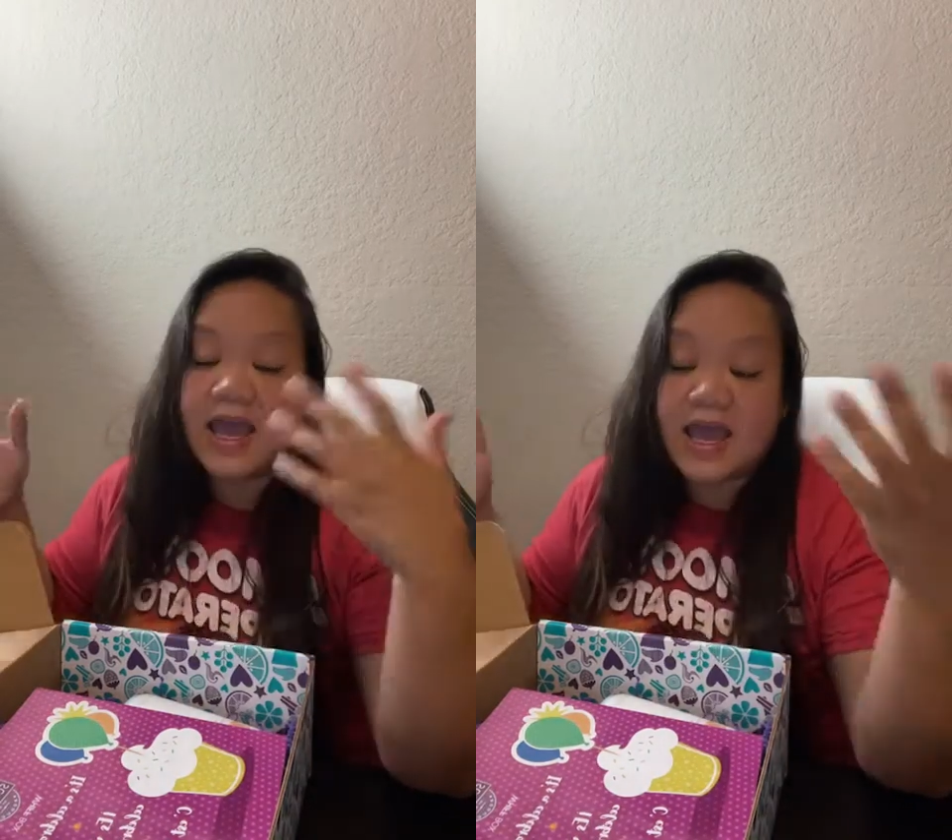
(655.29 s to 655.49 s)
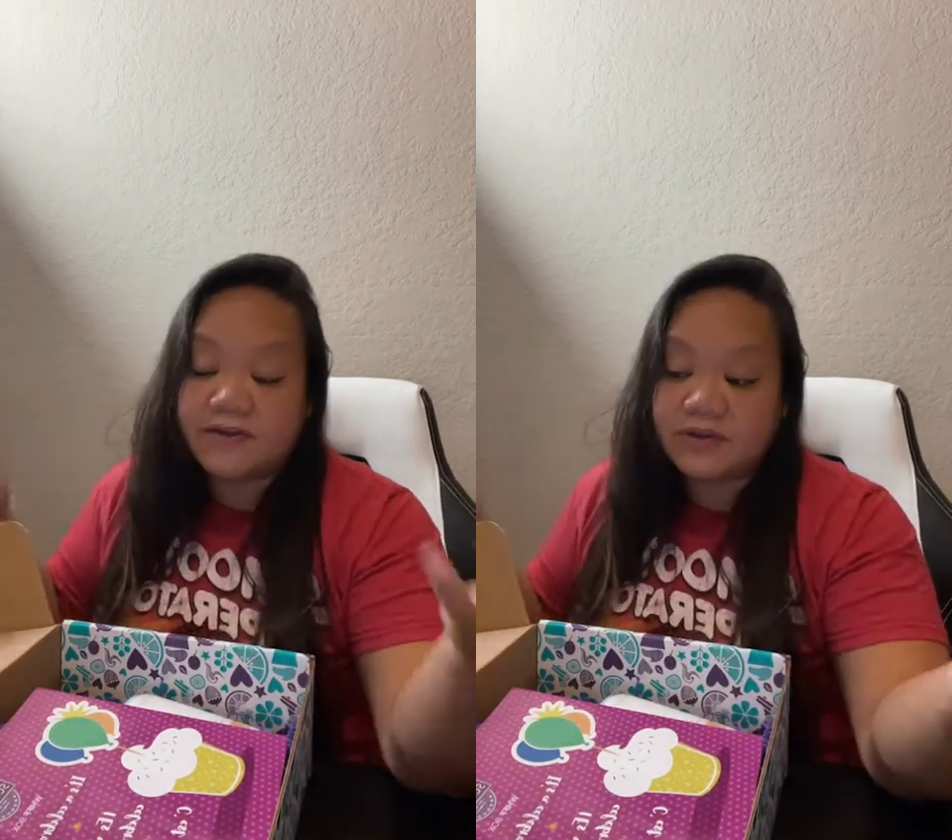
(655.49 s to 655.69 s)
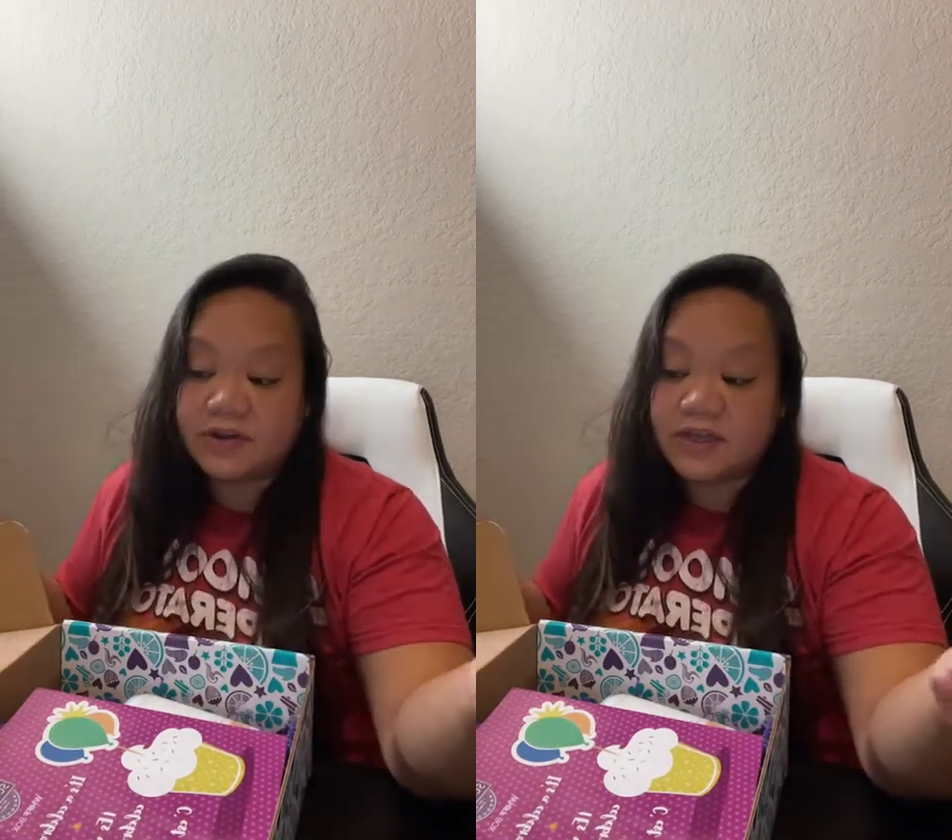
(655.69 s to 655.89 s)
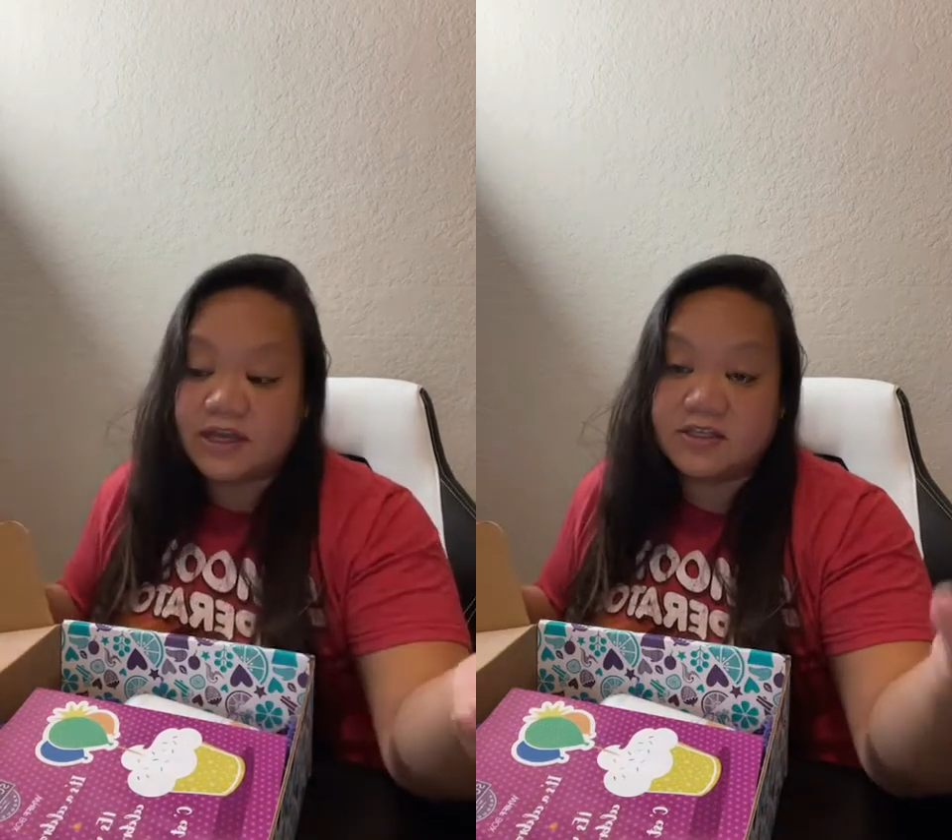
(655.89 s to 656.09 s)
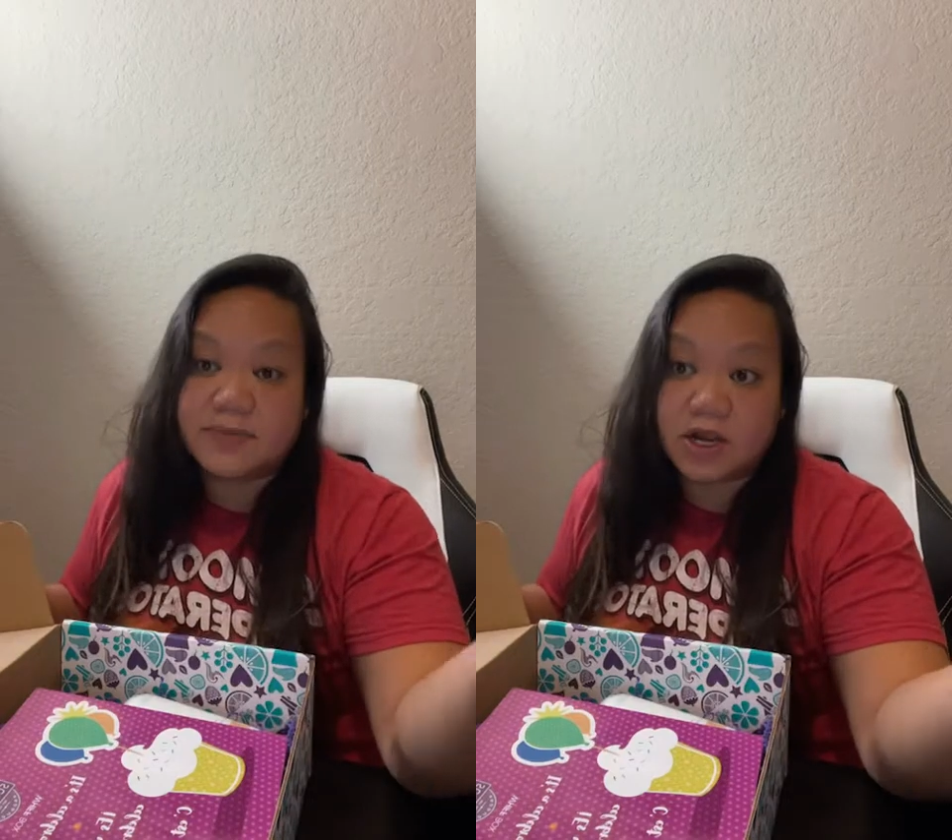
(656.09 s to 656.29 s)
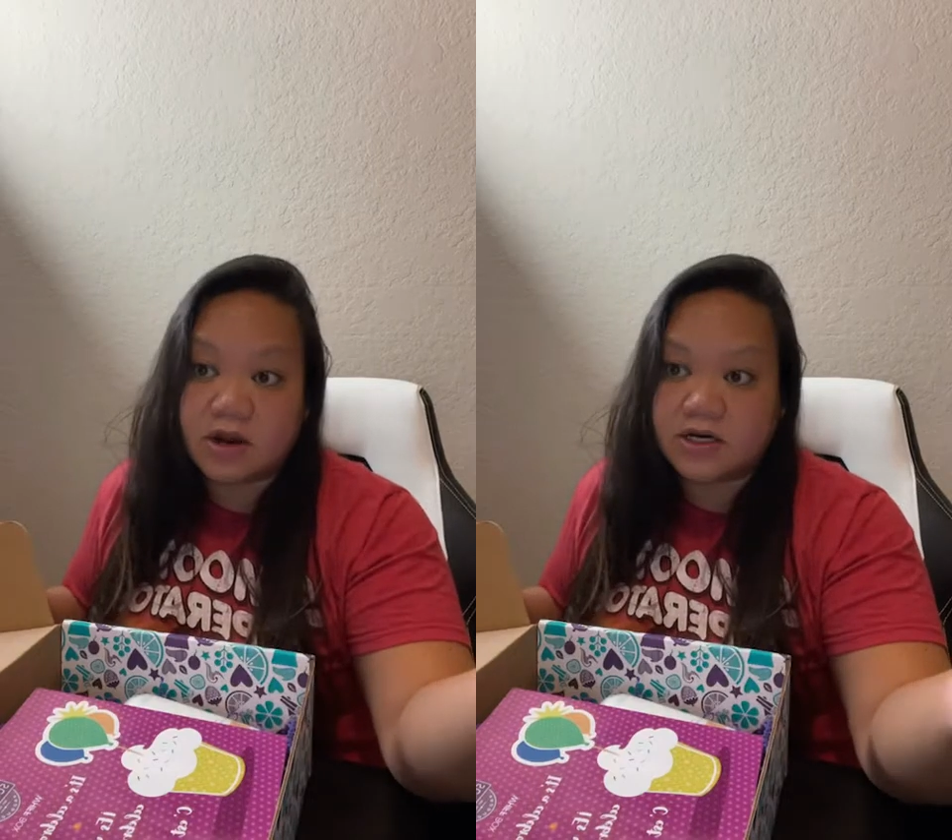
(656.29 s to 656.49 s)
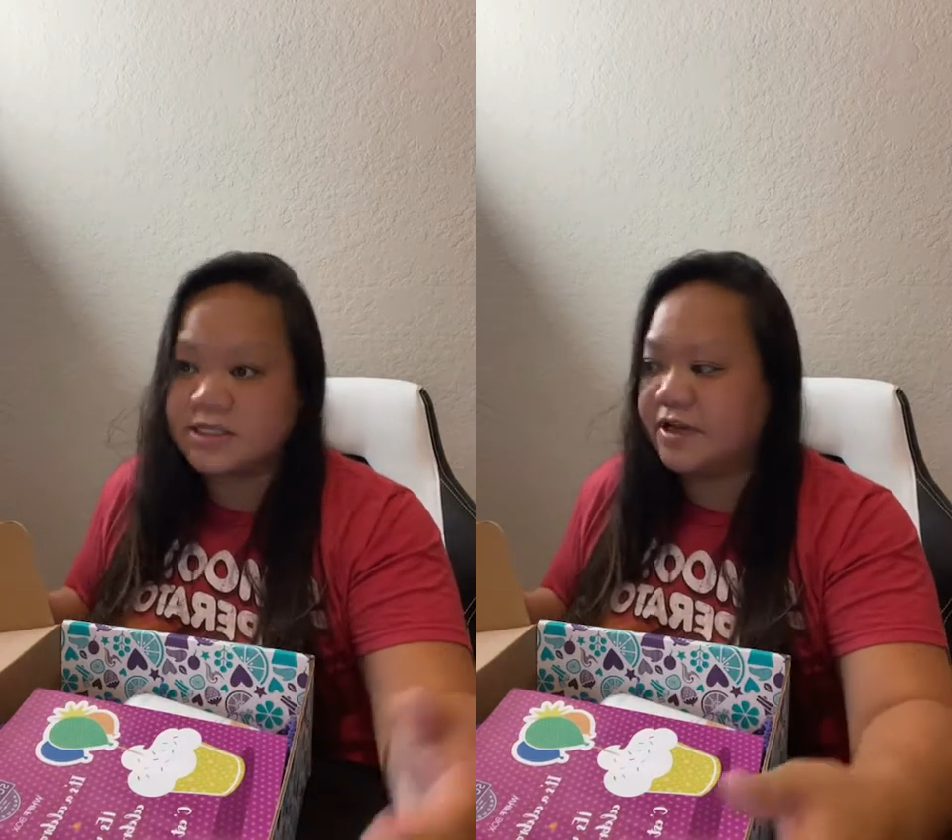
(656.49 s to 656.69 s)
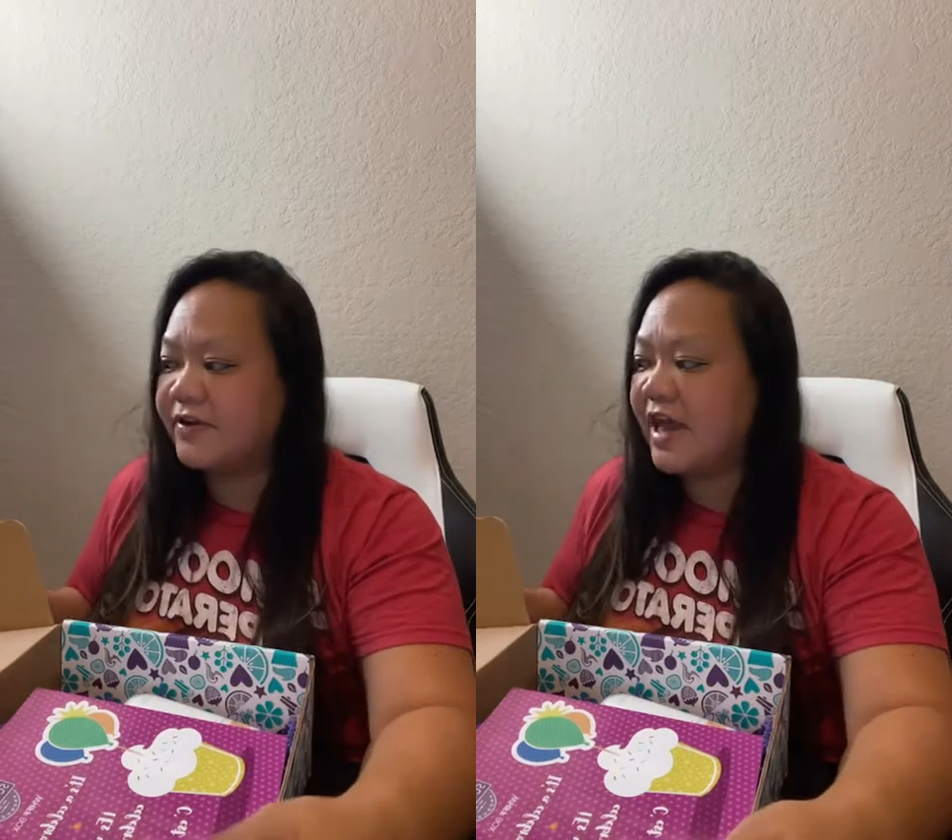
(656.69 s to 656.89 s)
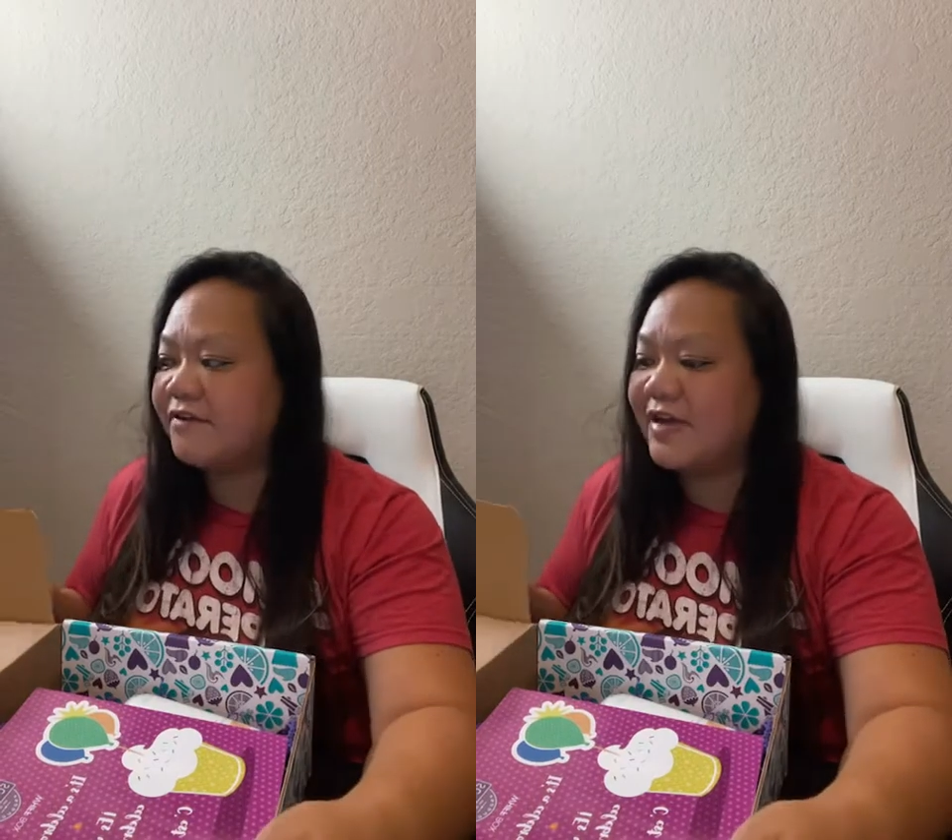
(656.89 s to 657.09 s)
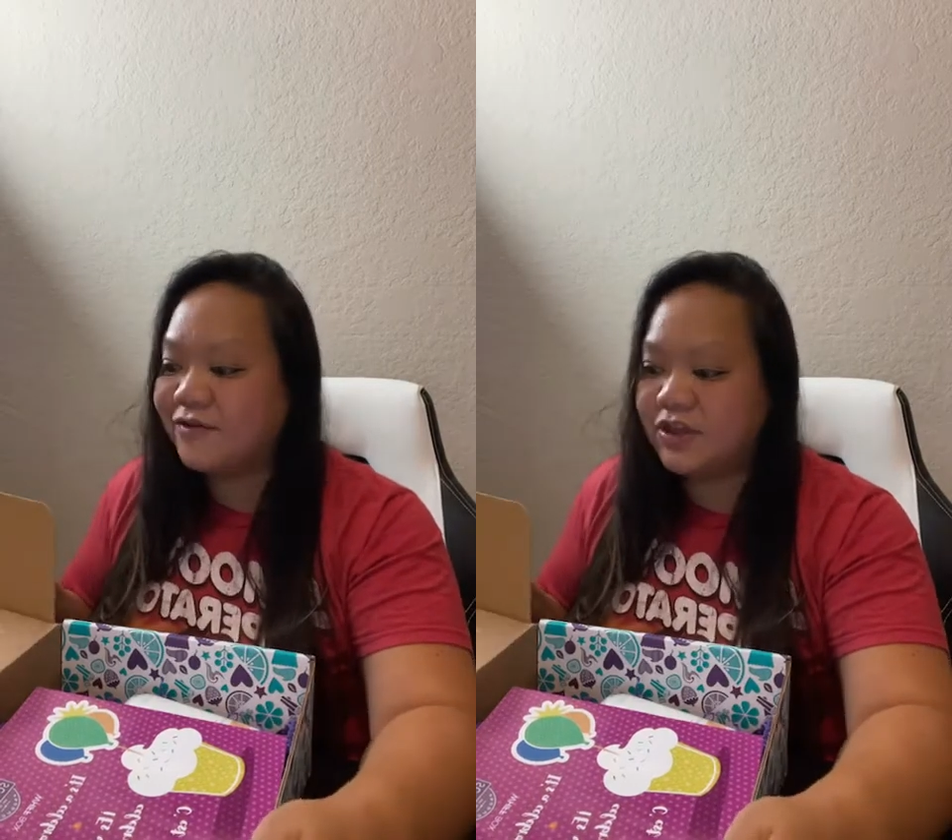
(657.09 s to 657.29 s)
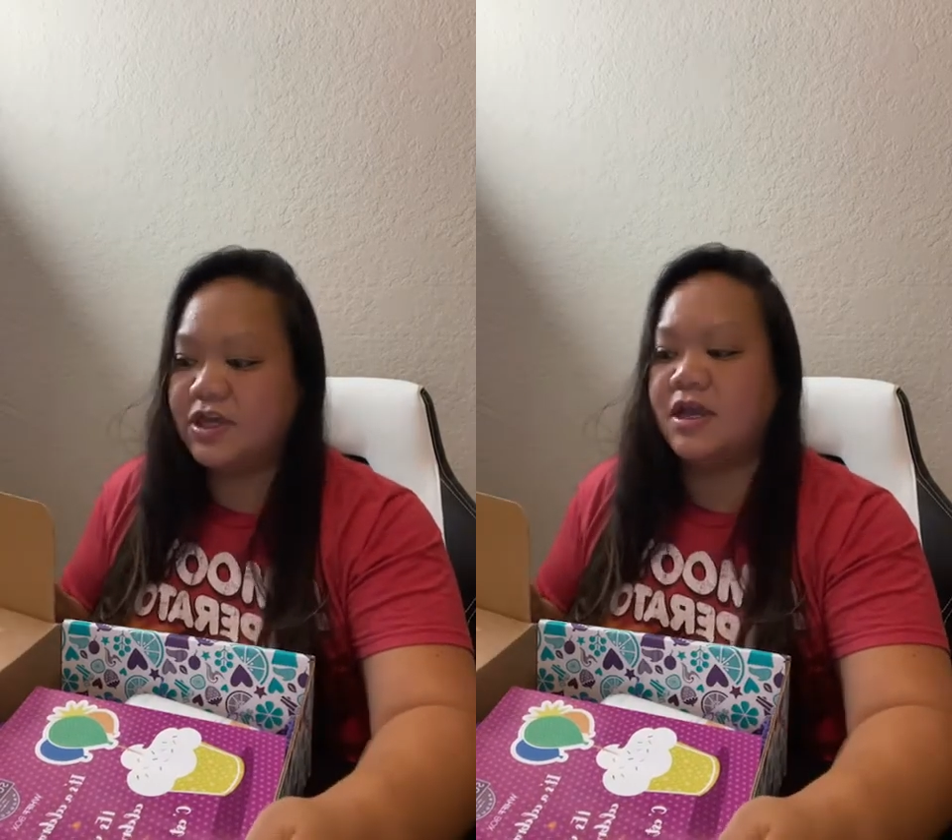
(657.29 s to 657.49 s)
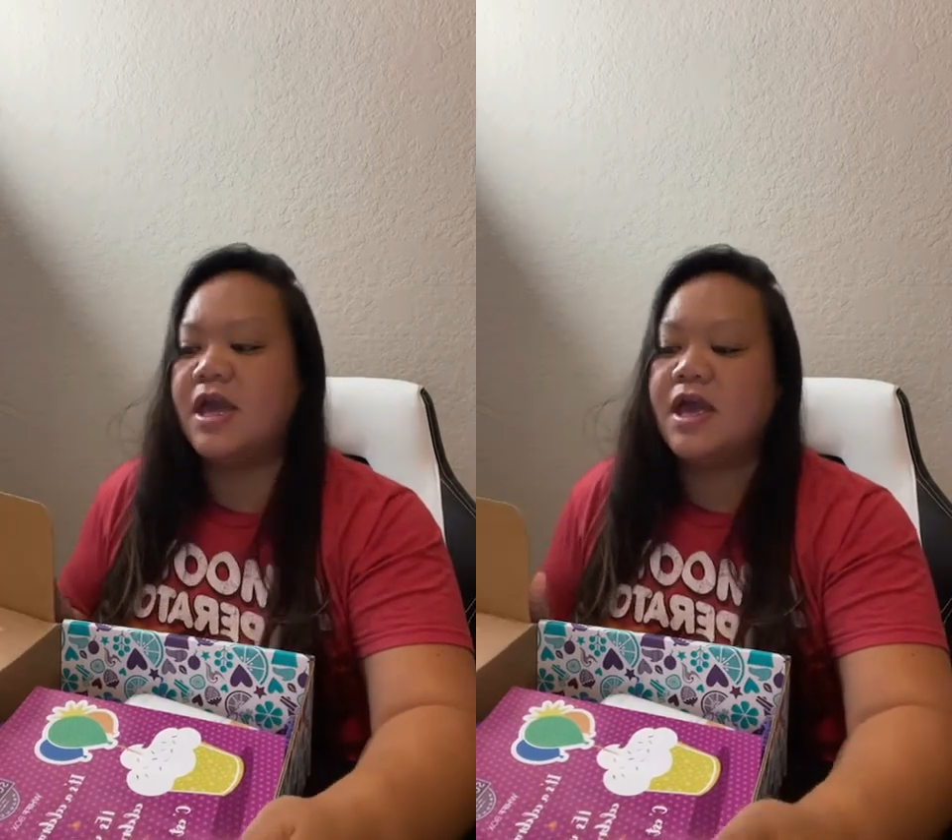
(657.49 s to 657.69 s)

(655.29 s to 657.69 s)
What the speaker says: I have everything else, my car stuff, I have everything.